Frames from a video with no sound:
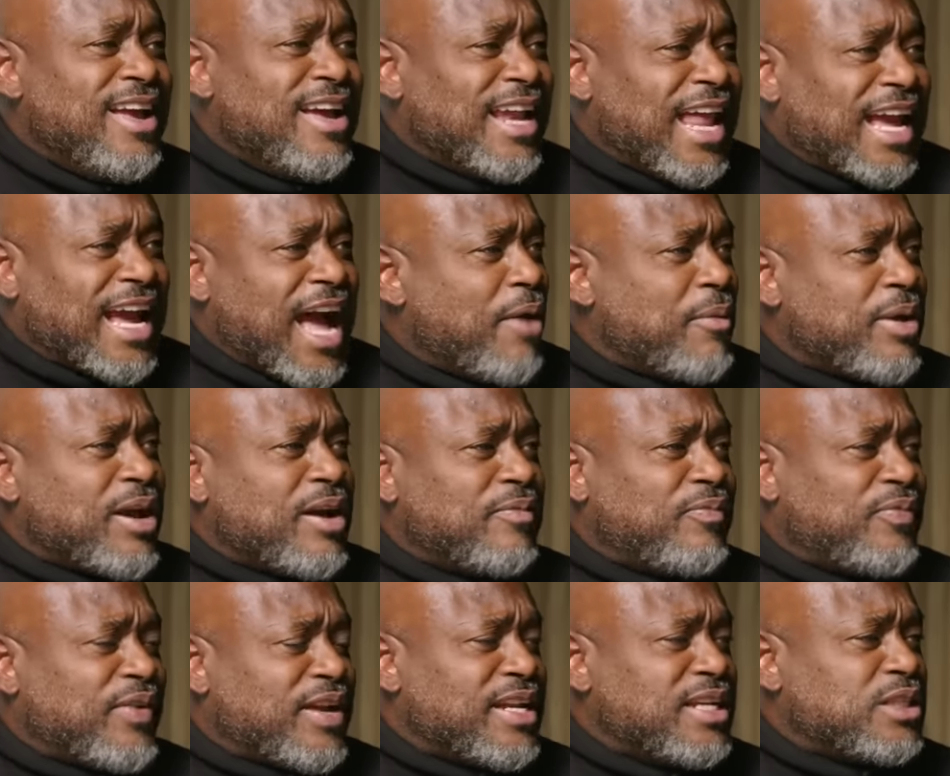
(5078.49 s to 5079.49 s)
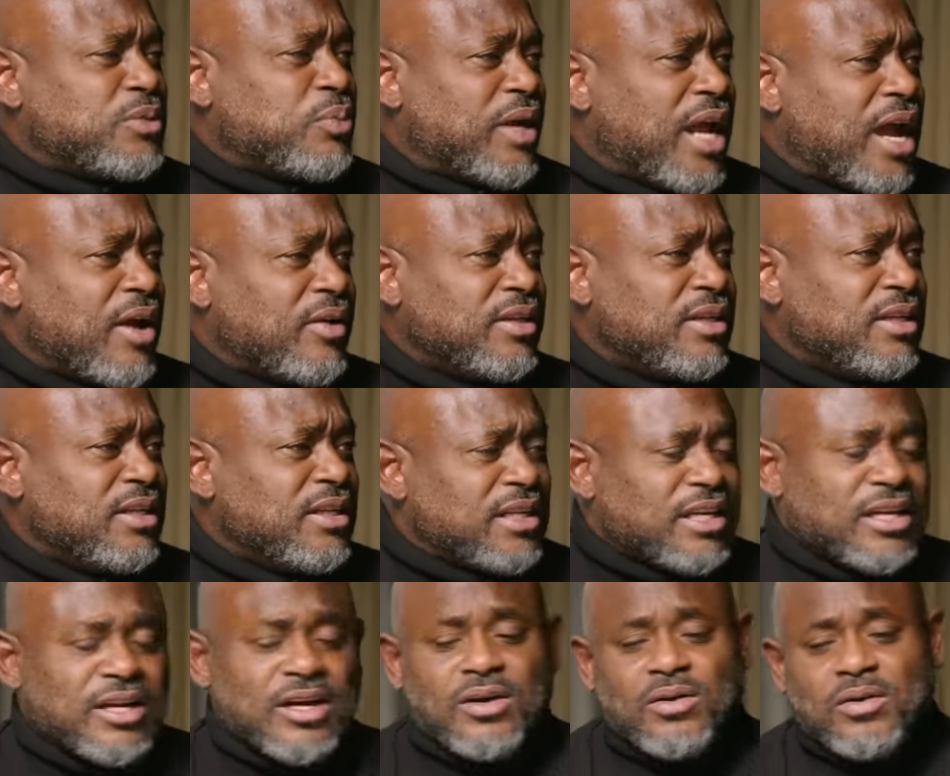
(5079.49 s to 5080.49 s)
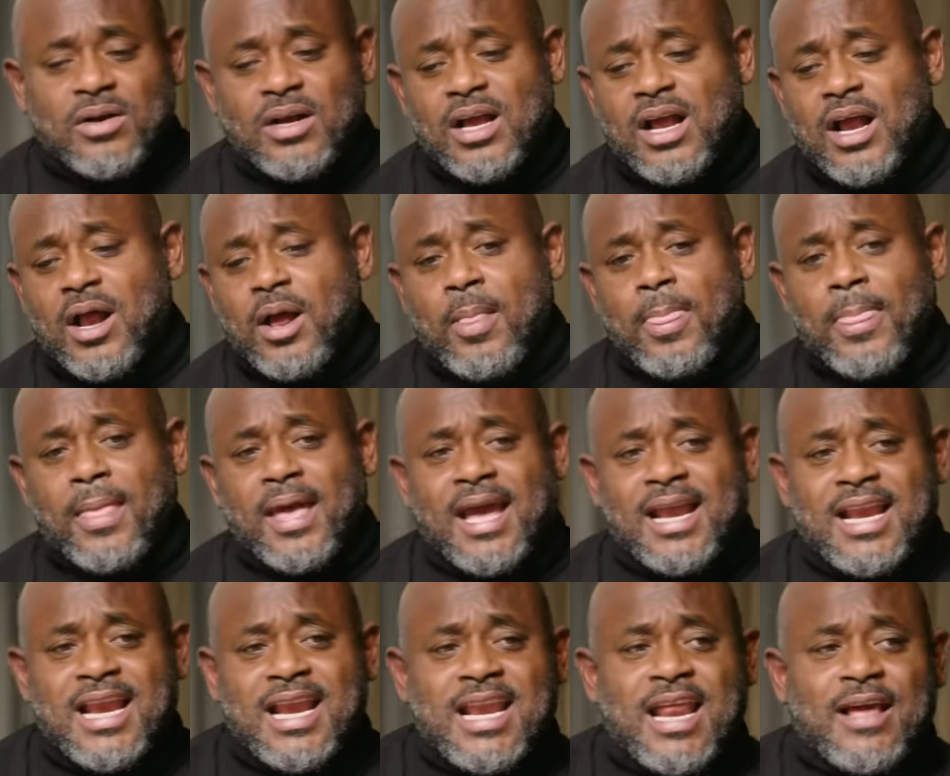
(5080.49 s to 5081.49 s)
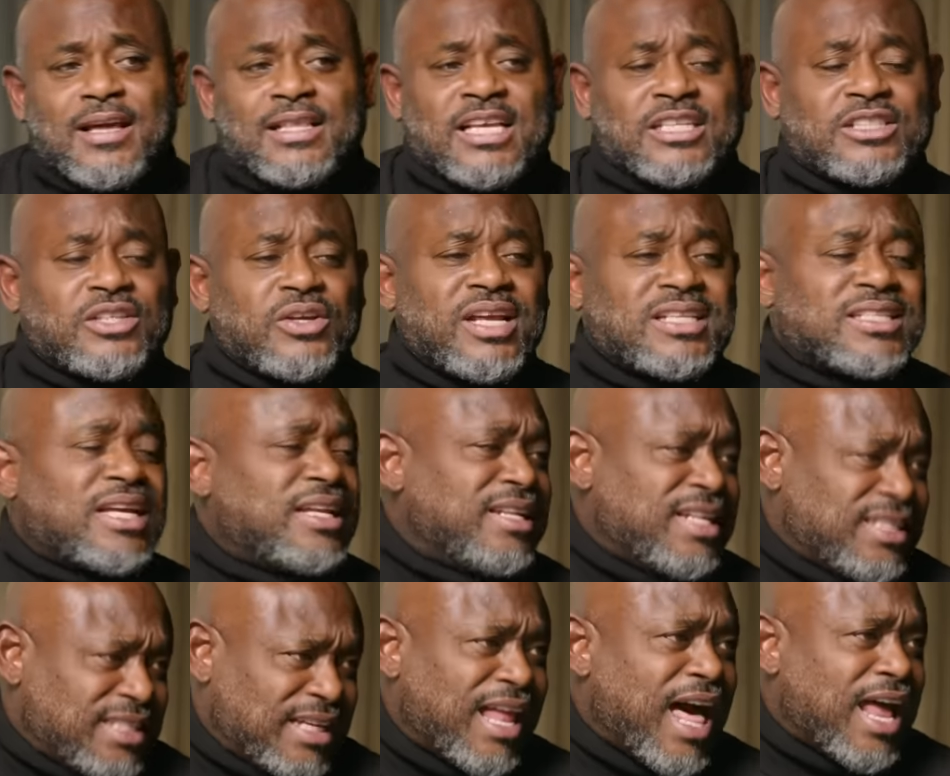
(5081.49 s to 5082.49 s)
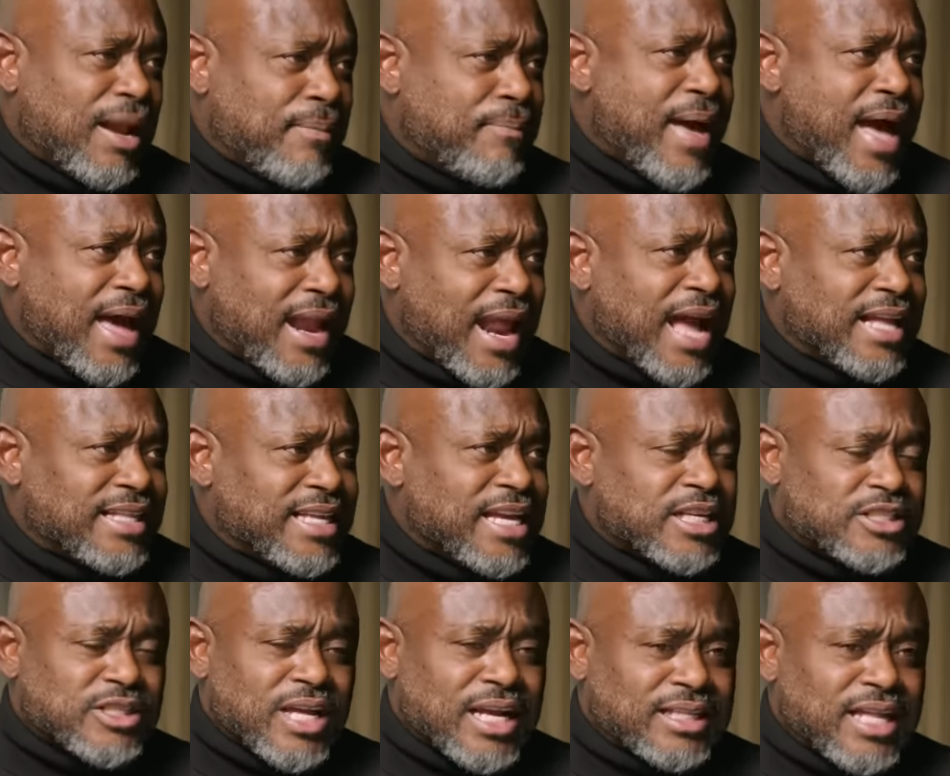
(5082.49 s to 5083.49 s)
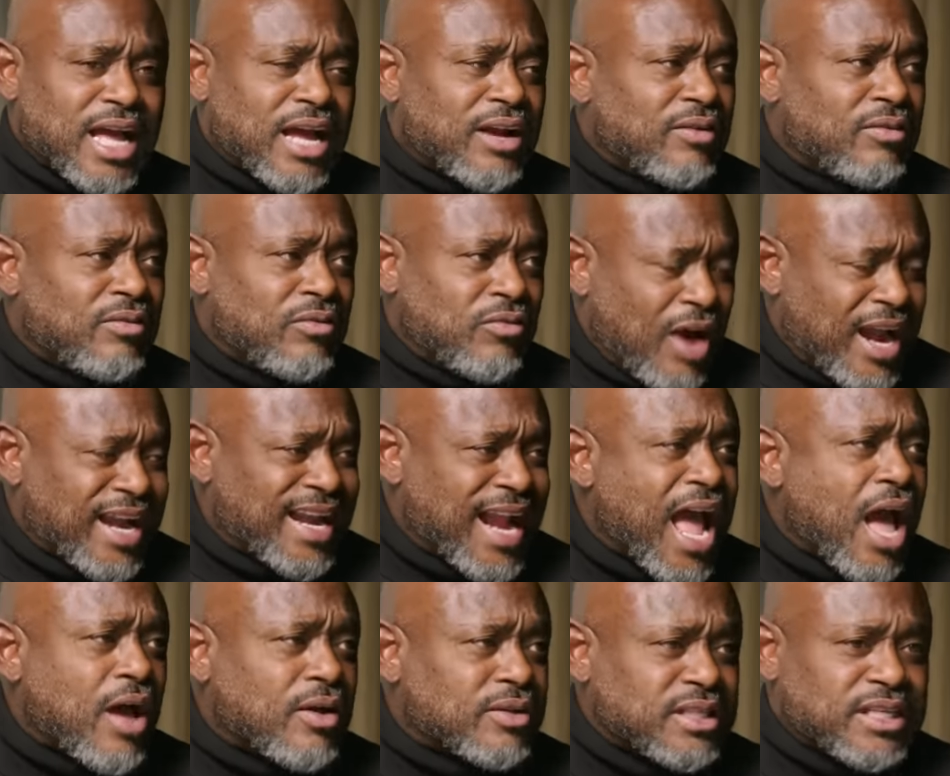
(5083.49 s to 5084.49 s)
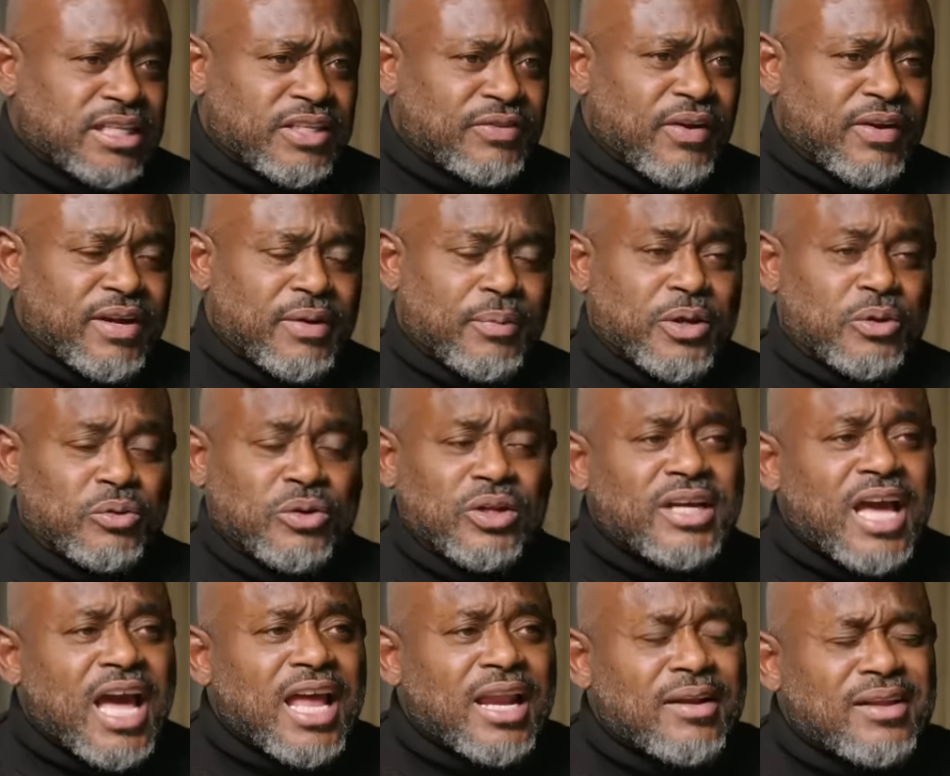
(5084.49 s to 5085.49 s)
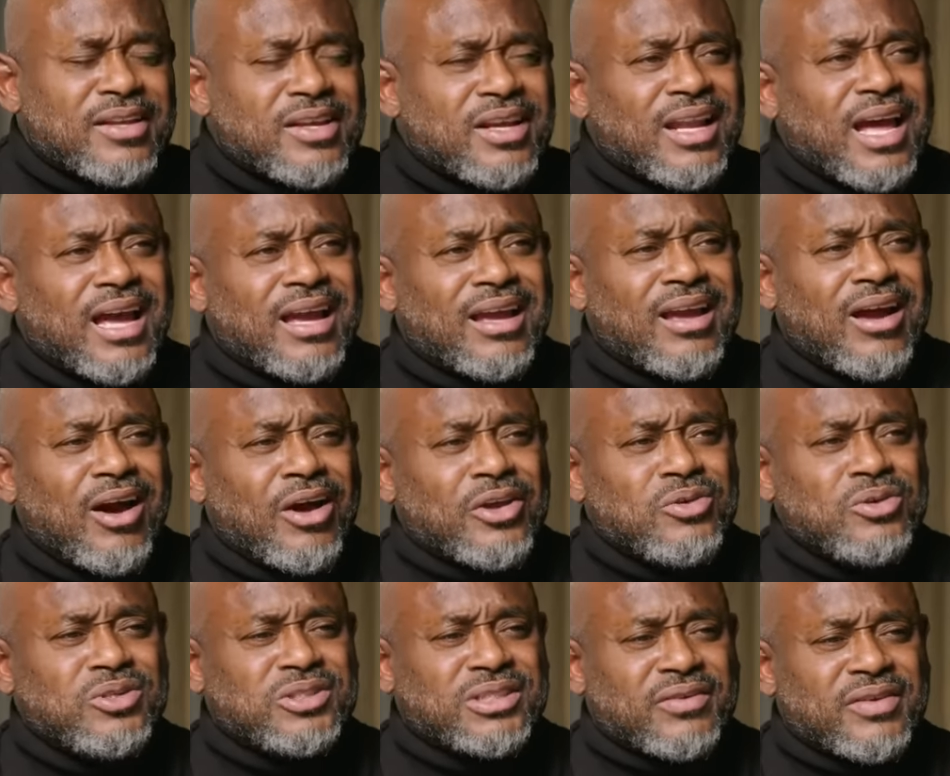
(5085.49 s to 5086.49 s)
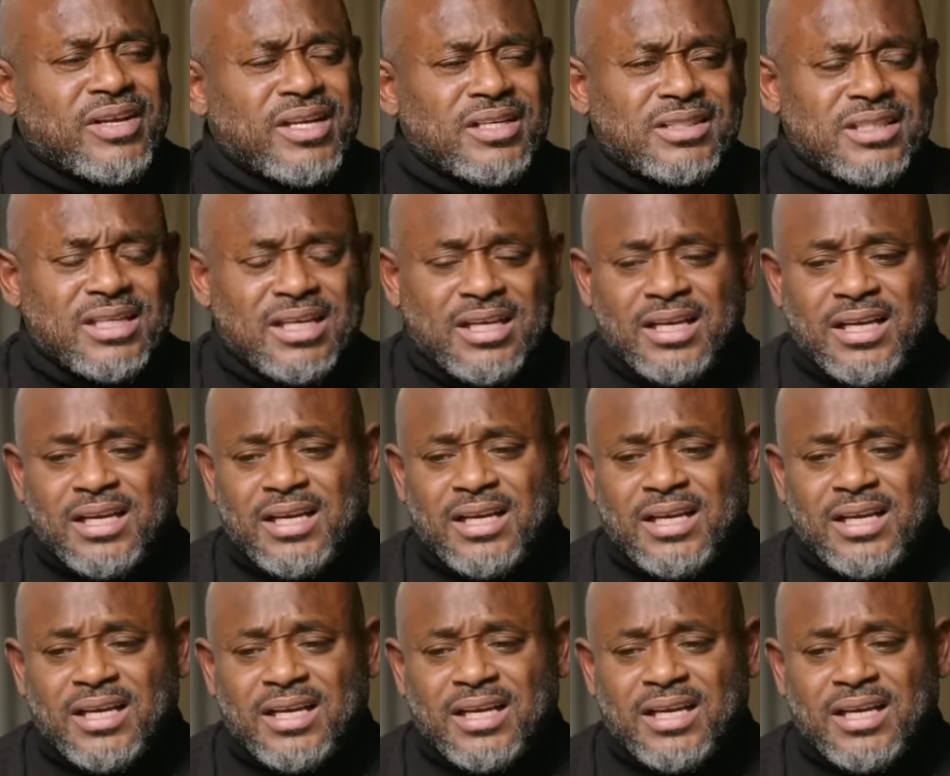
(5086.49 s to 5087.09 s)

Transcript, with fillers: Right. like how are we gonna figure this one out? You know, and so there's a, there's a lot of bad ideas like that right now to this very, when you look at it and you're like, are you serious?